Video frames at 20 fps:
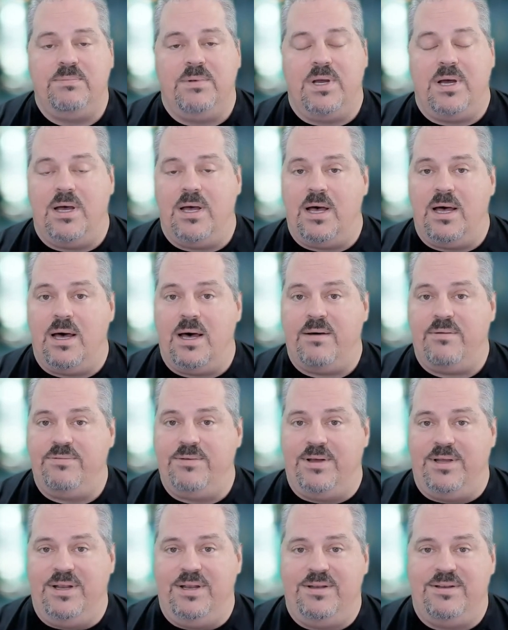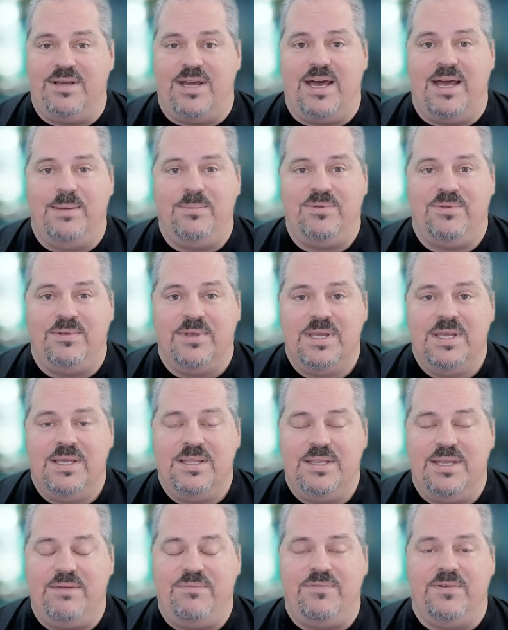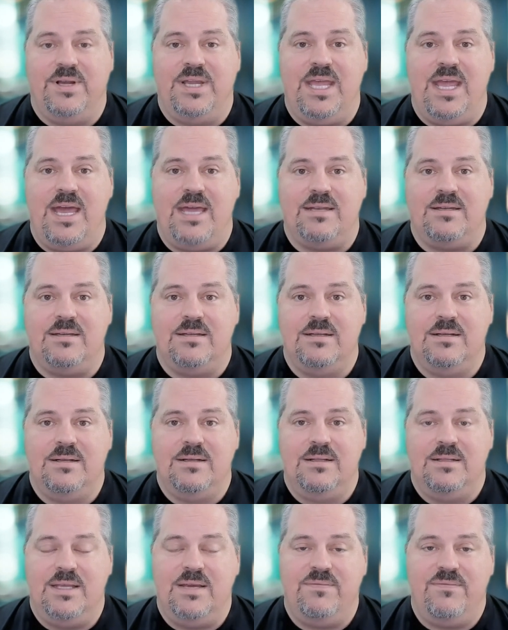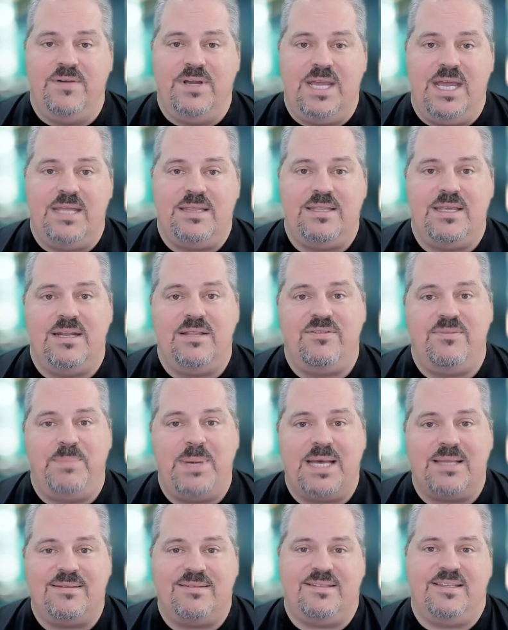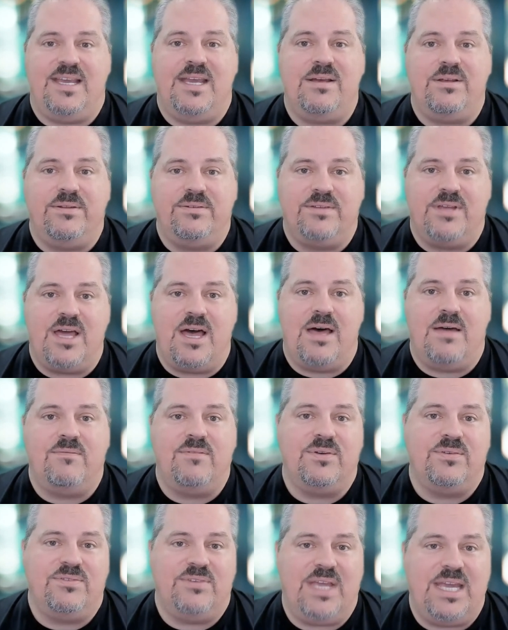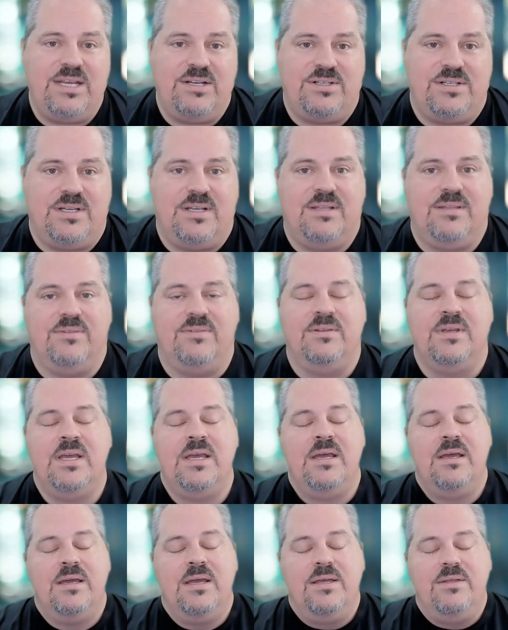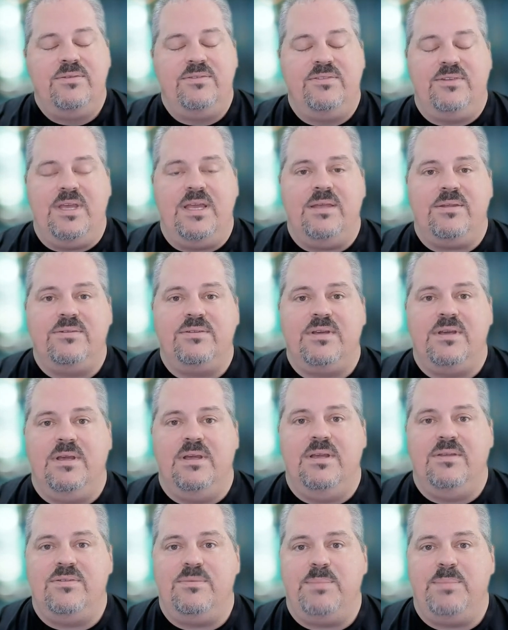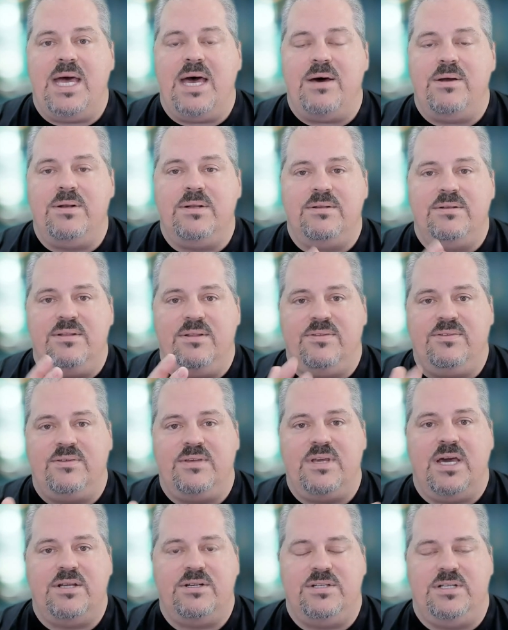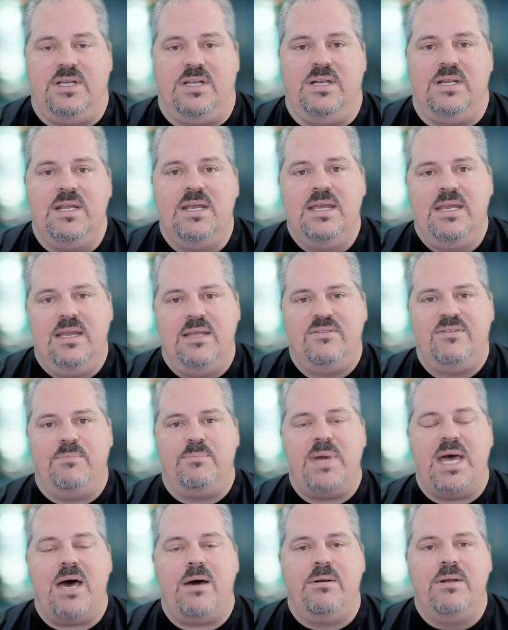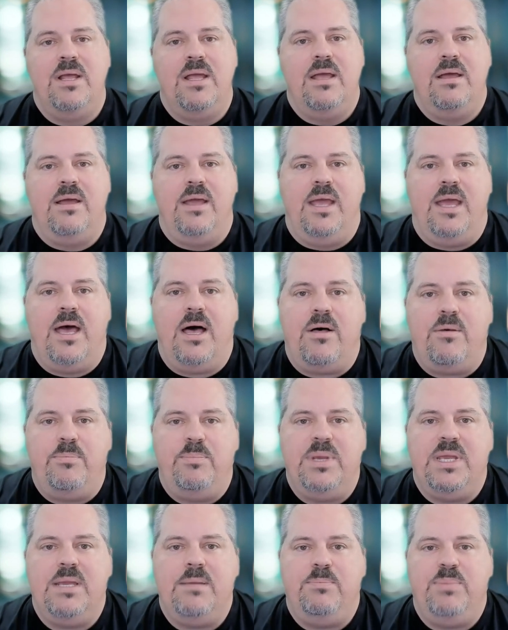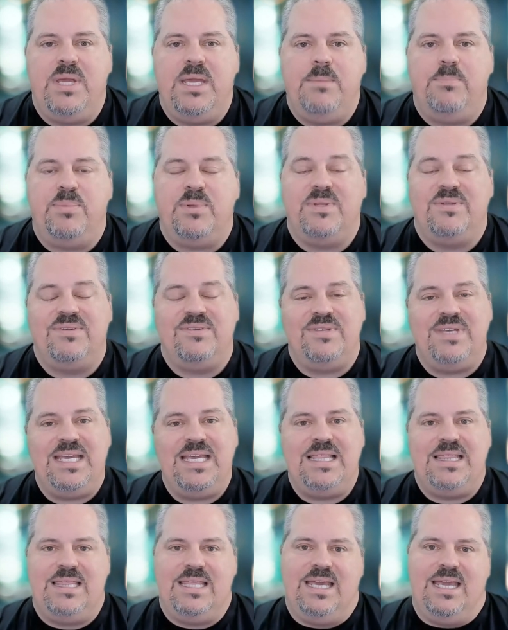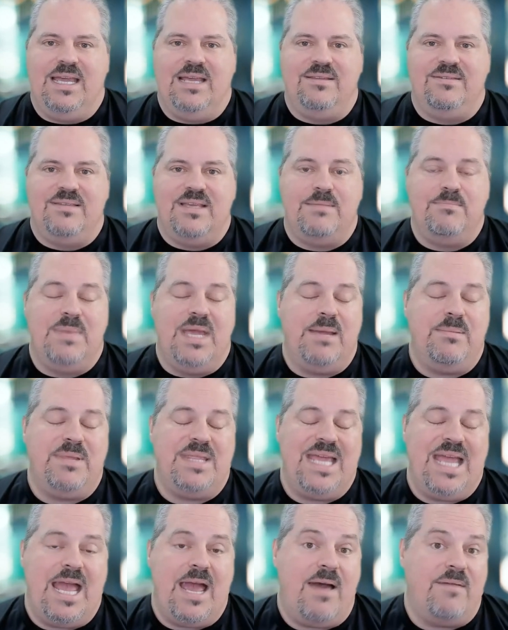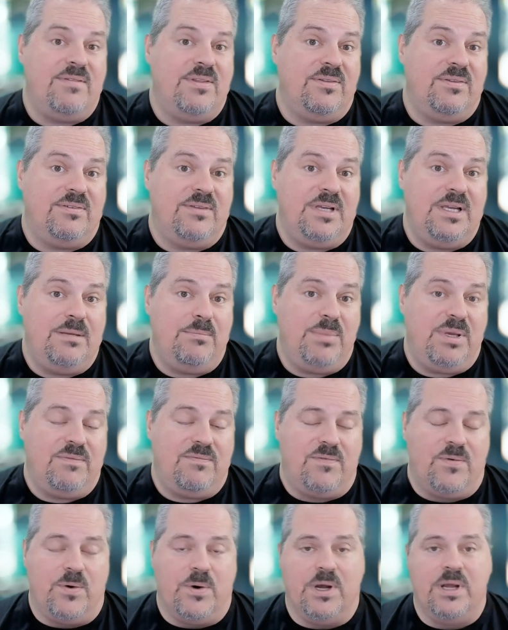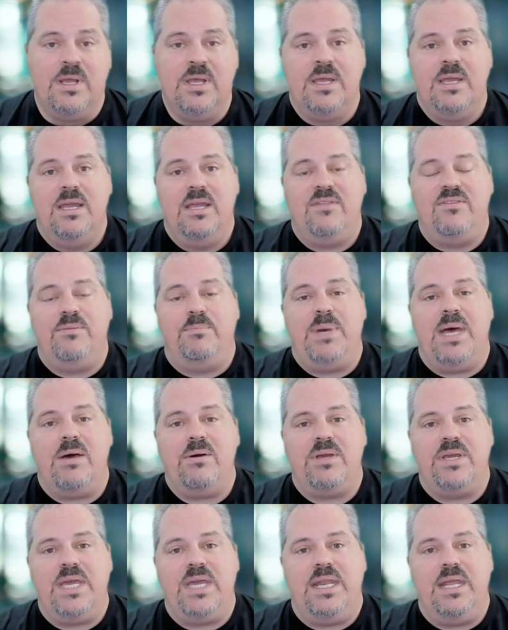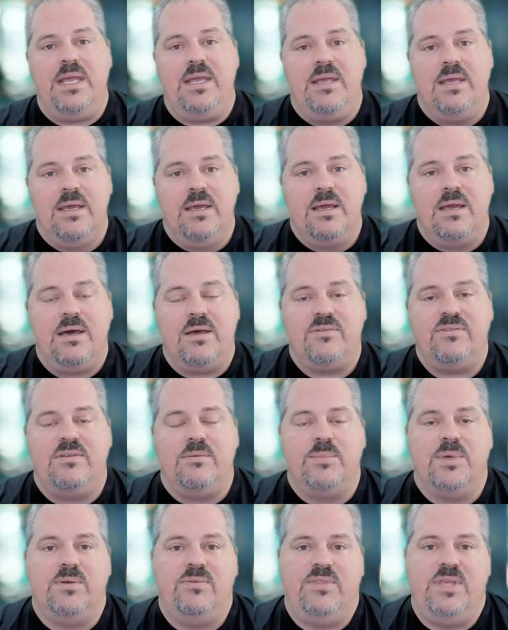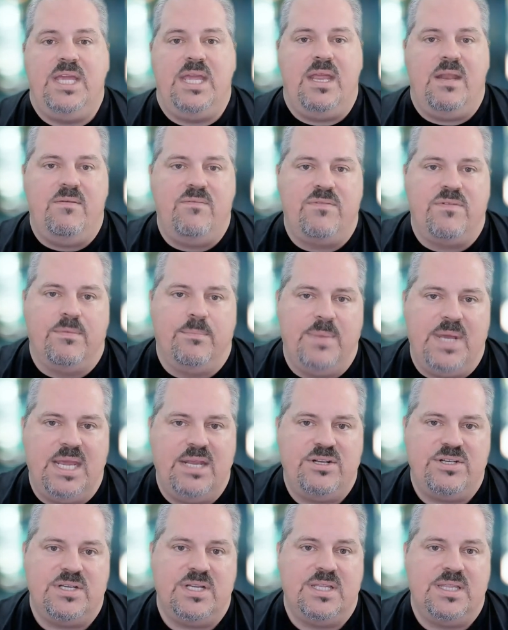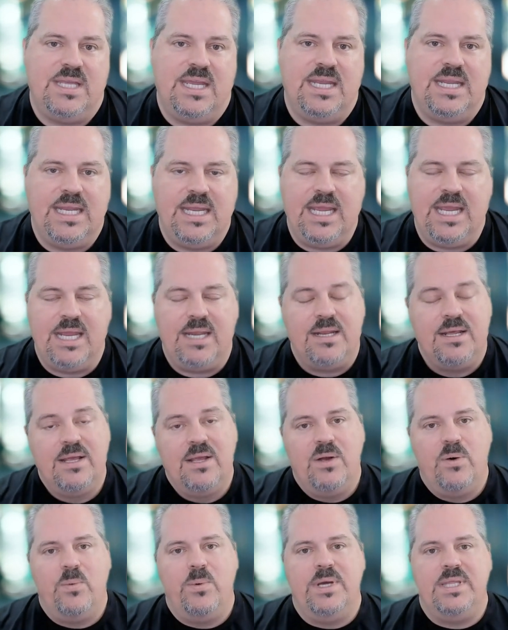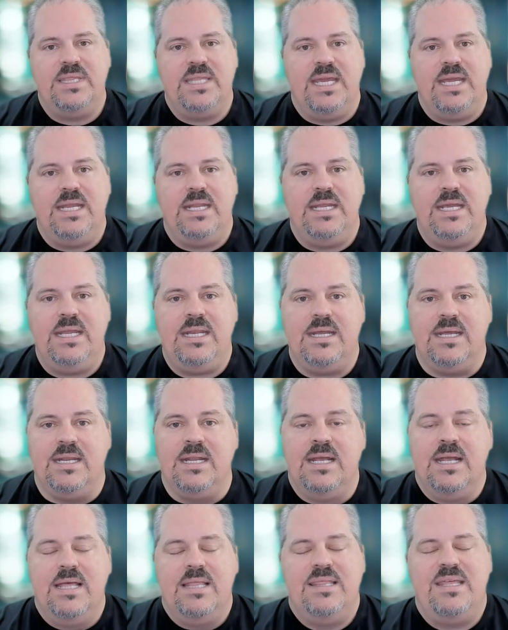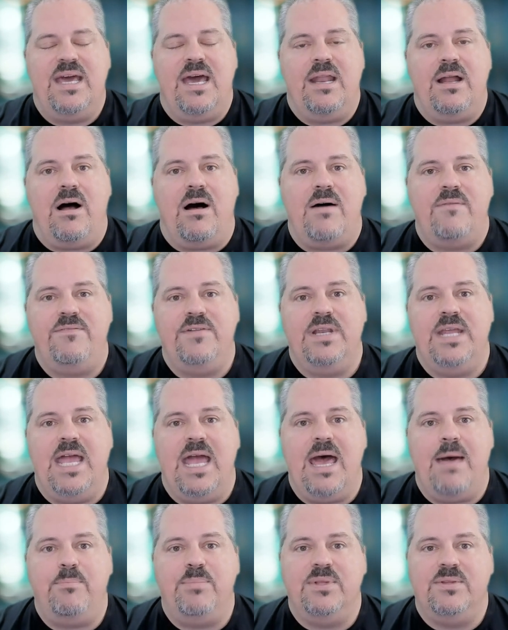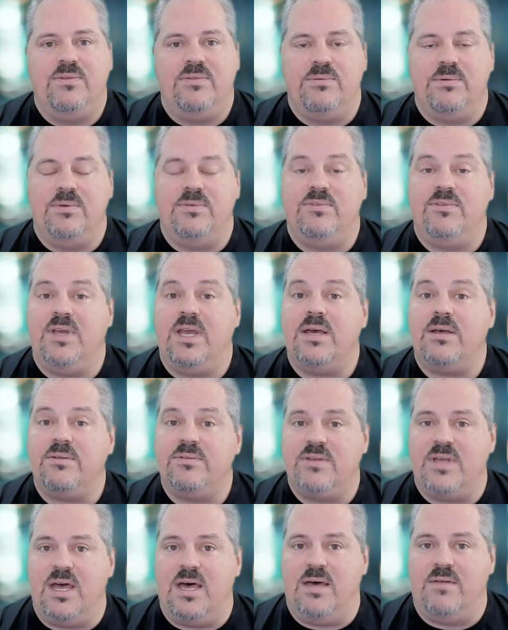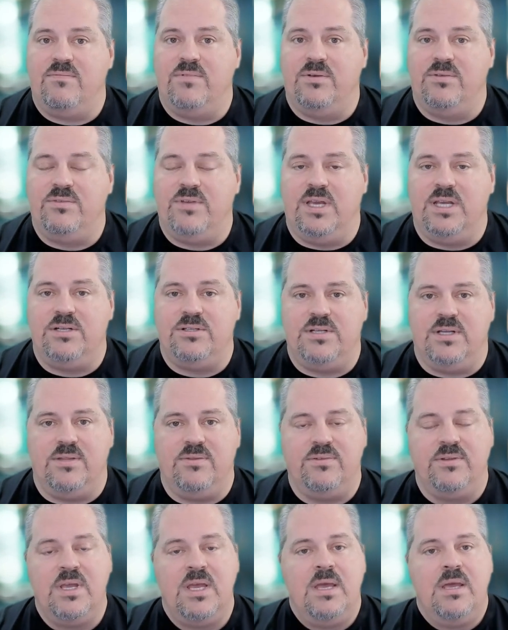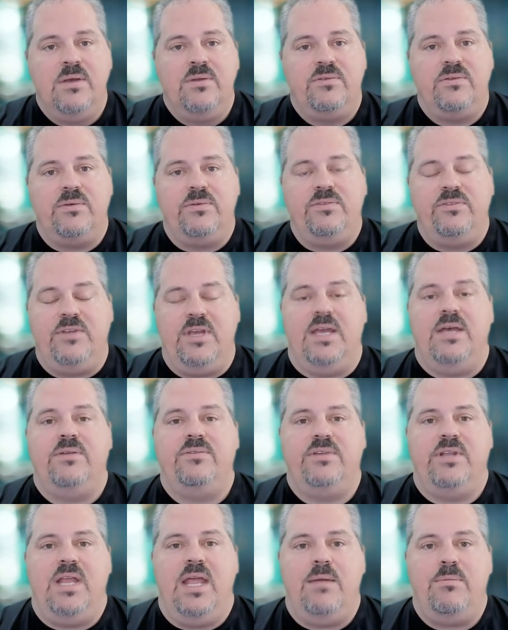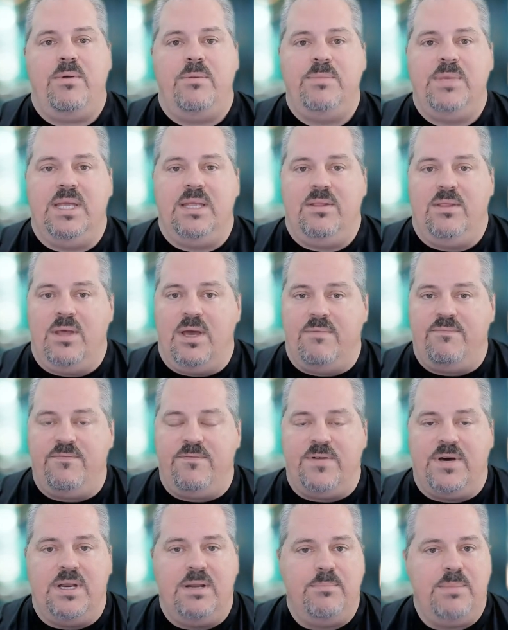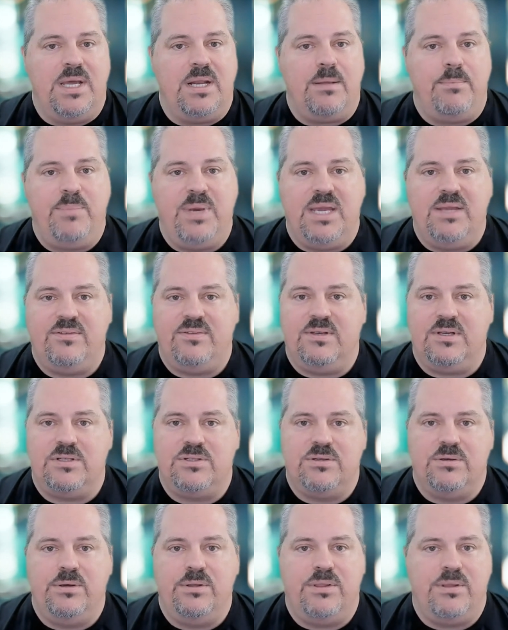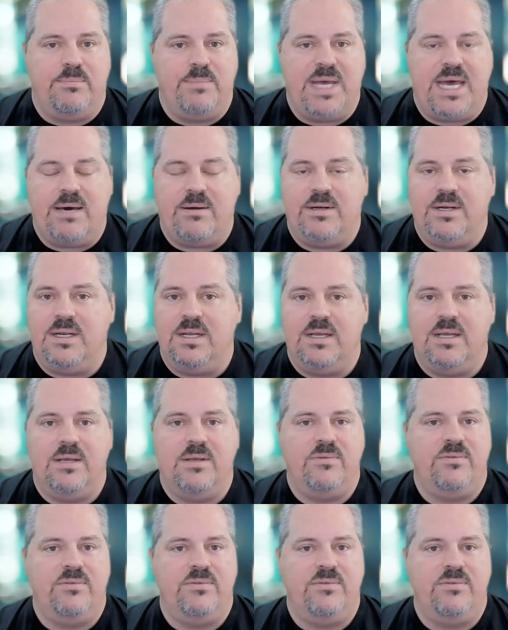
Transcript: oftentimes they forget. They forget that it's about sales conversations. Sales is about discussion. It's about helping people see things that maybe they haven't seen before. It's about getting customers the information they need when they need it. That often happens through sales conversations. So sales enablement, a fundamental basic truth about it is